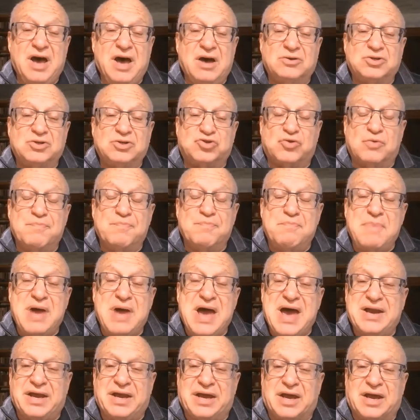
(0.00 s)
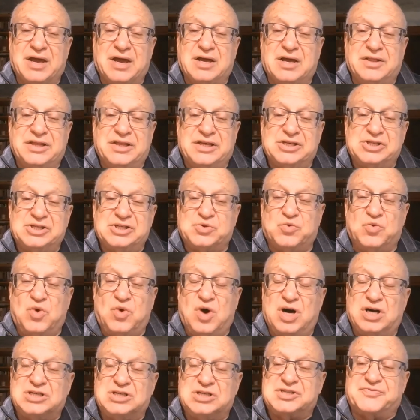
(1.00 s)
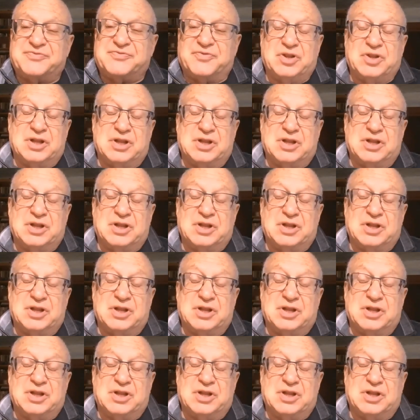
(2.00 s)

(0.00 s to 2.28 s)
dramatic this was for